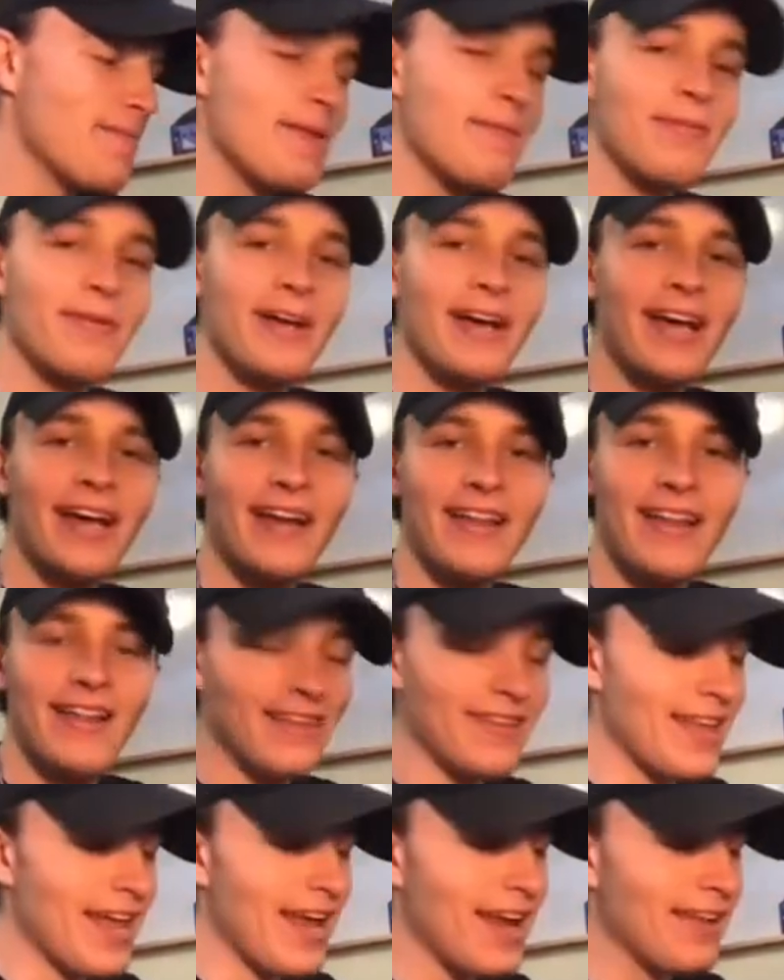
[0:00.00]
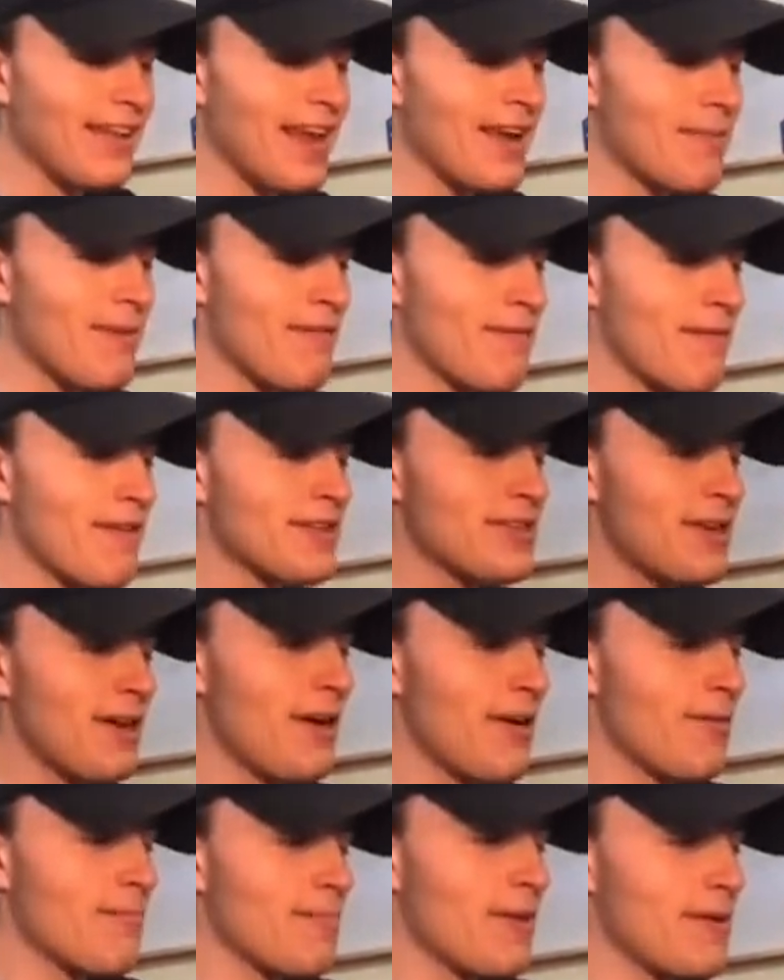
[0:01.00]
of people. I got a, a, lot. A lot of my friends
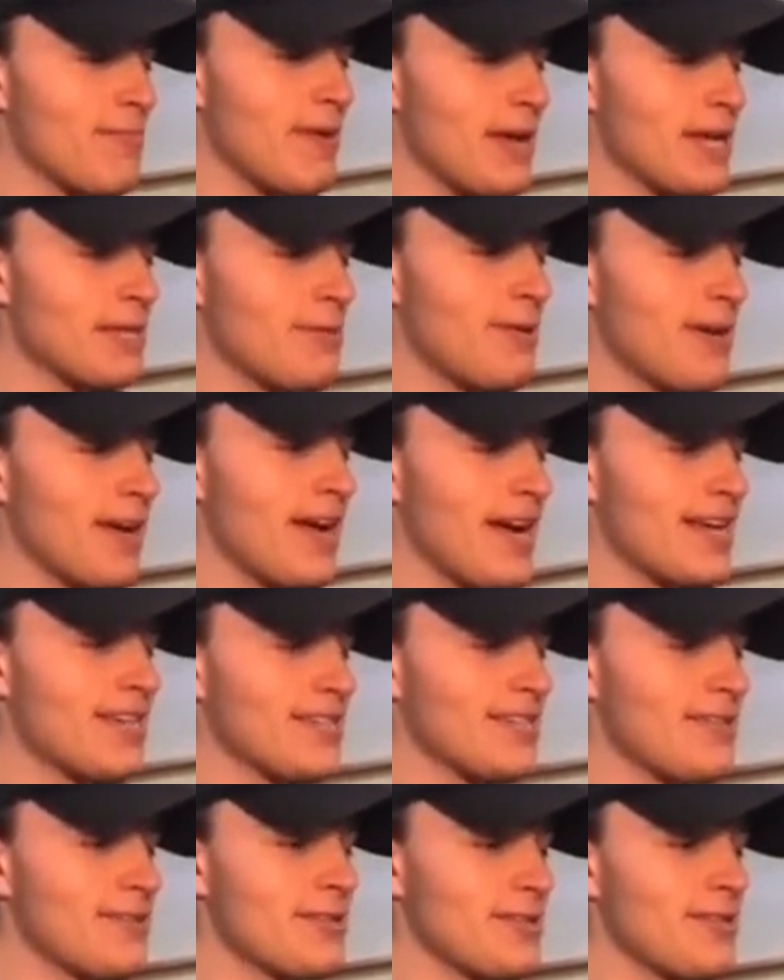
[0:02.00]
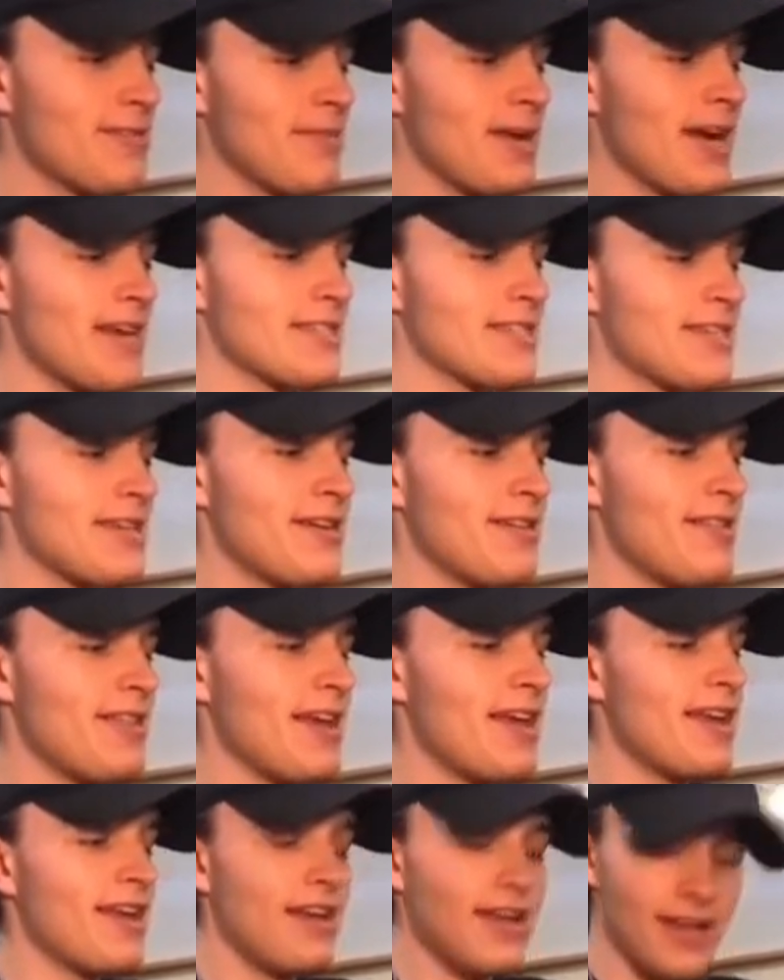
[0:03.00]
are big baseball guys, and there's some guys in here
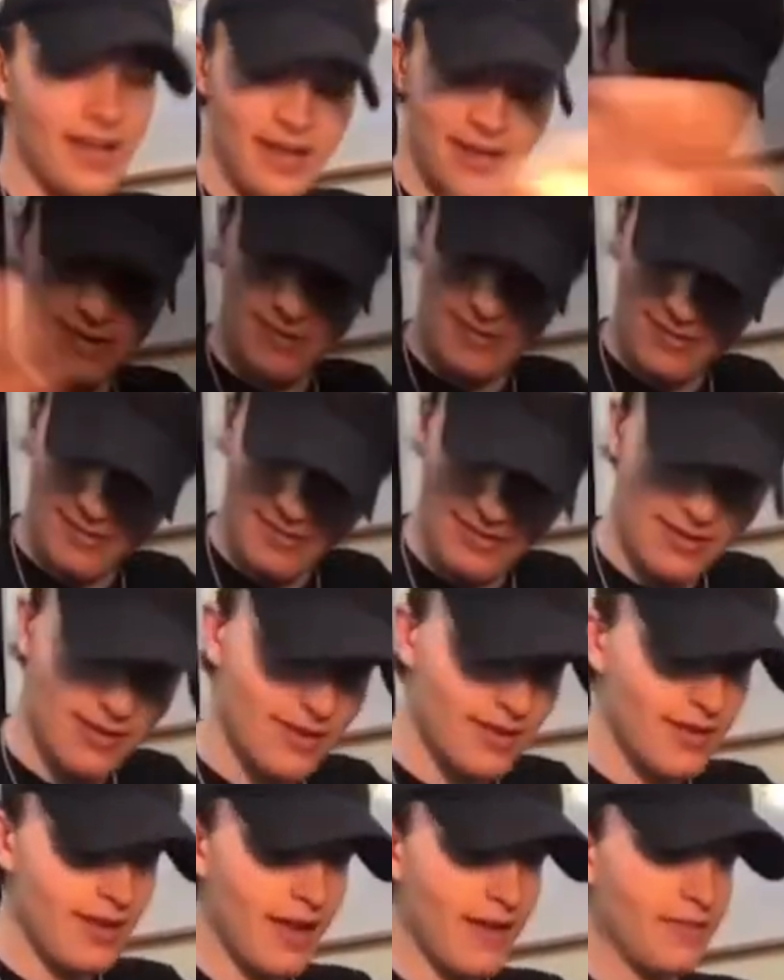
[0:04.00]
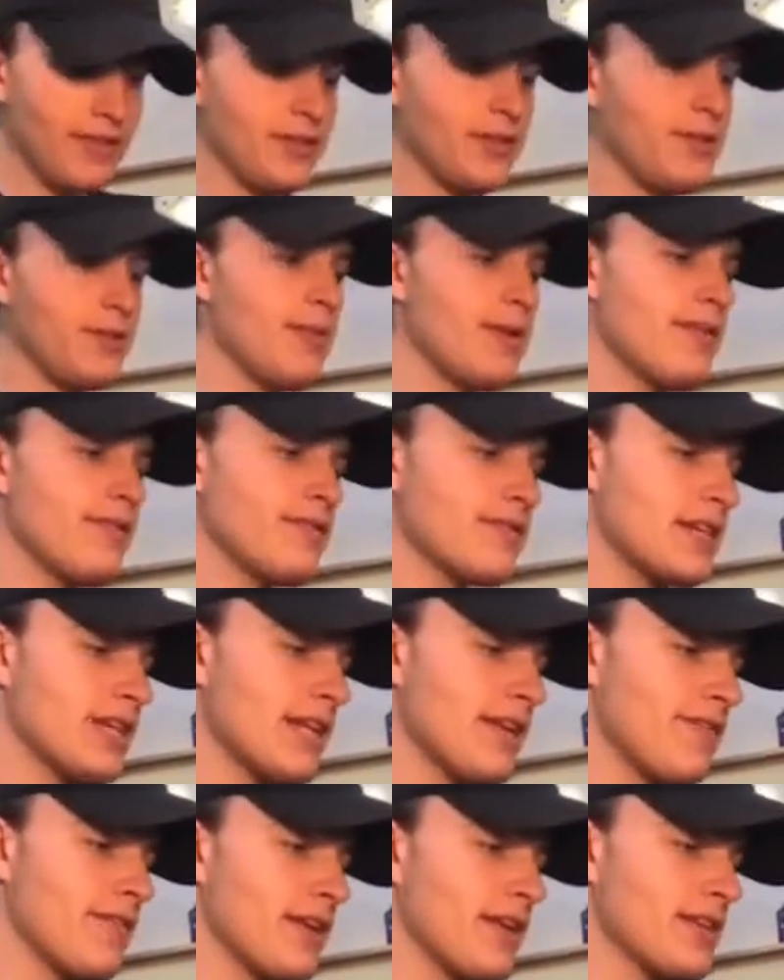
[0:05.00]
that uh, have a little bit of
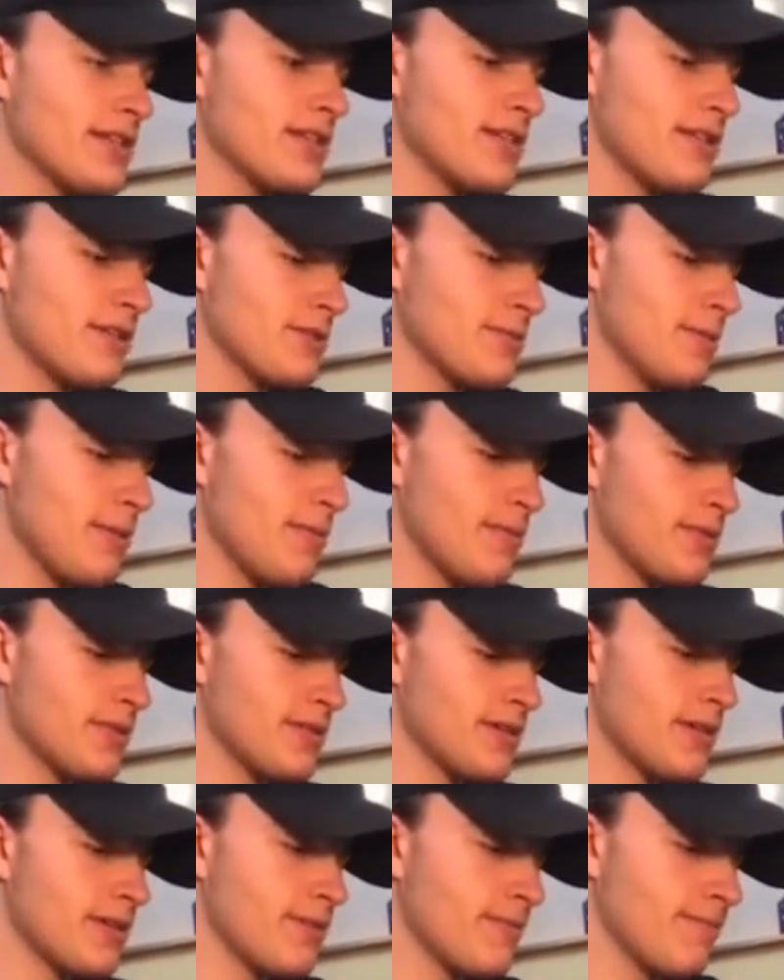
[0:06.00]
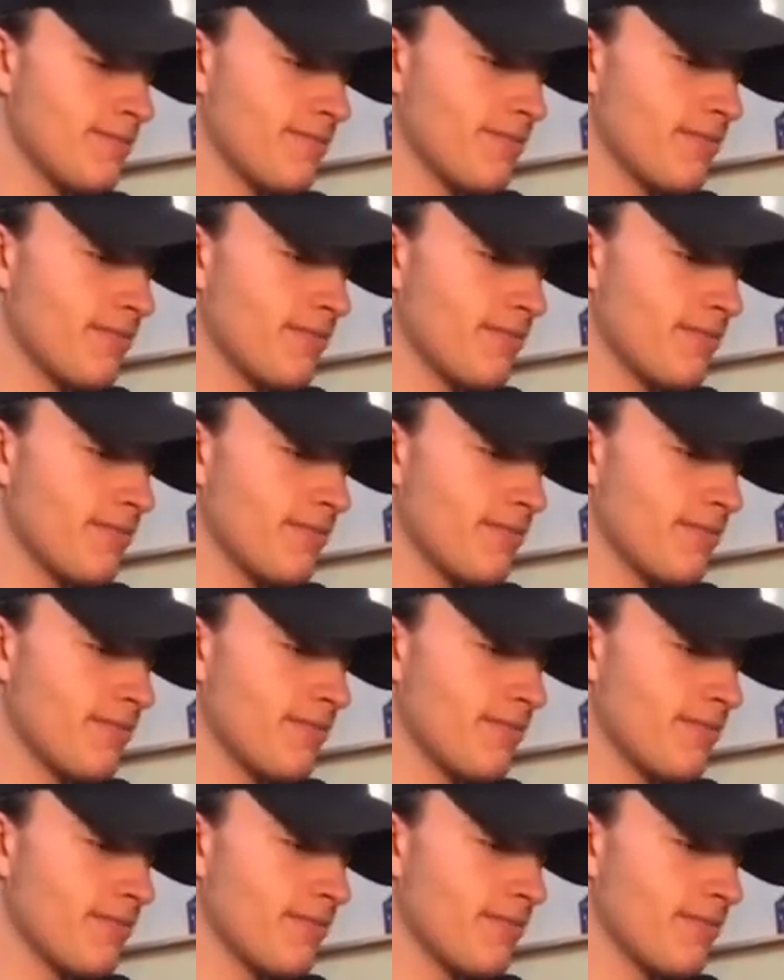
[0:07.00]
significance to those people. So